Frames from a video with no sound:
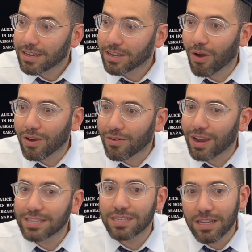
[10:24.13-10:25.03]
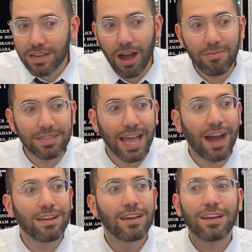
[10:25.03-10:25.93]
Going crazy? Calm it
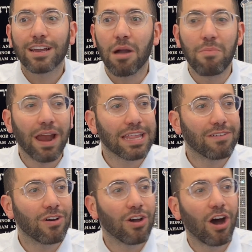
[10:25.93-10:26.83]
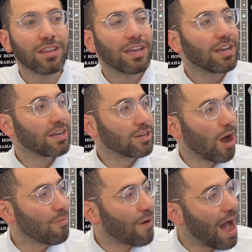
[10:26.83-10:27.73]
down. Kaparata avonot.
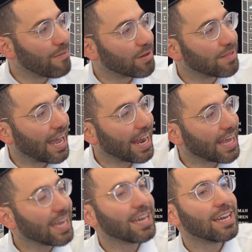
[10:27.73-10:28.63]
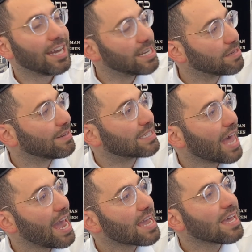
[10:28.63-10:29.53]
No problem, lady. It's a
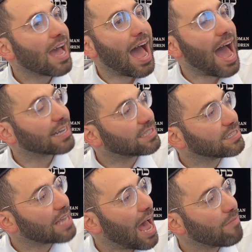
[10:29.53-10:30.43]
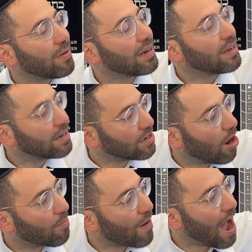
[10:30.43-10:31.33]
mistake. Accidents happen.
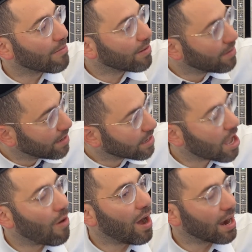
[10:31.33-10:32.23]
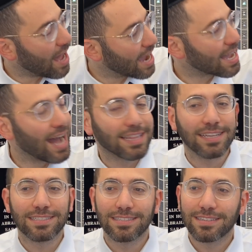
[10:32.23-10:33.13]
No problem. Go on. I got
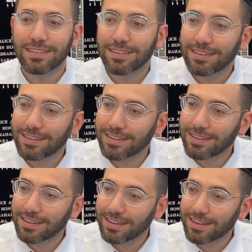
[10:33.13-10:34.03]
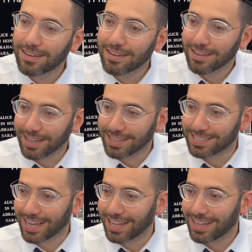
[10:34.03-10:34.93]
this. You
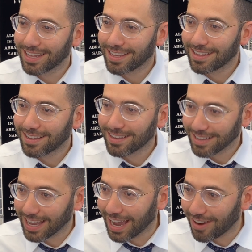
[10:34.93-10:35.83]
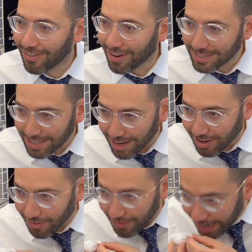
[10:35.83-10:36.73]
understand? Yeah, it works at
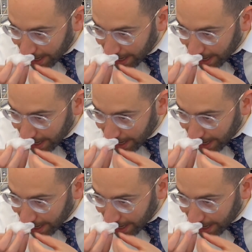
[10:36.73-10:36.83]
all. Ophir?